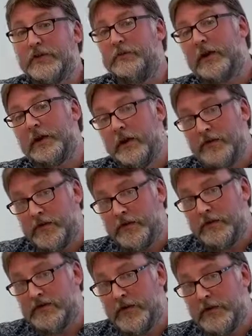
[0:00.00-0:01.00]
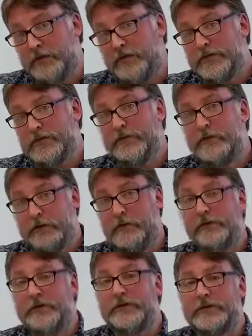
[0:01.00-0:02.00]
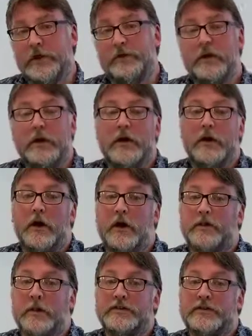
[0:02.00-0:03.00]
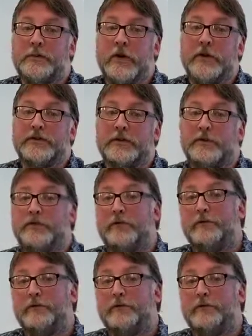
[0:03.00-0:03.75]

If they can answer it themselves, they will do so. Otherwise, they'll pass it on to